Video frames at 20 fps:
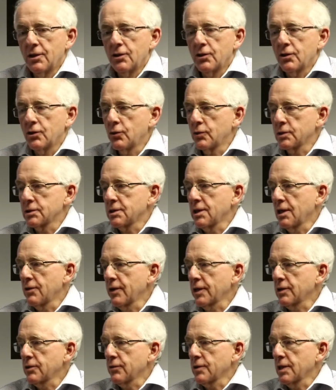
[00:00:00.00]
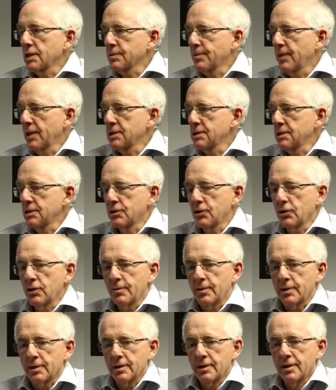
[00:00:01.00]
who is a director with us based in
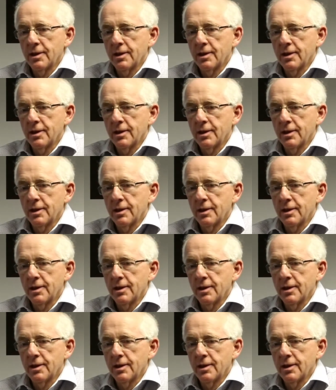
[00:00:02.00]
Durban.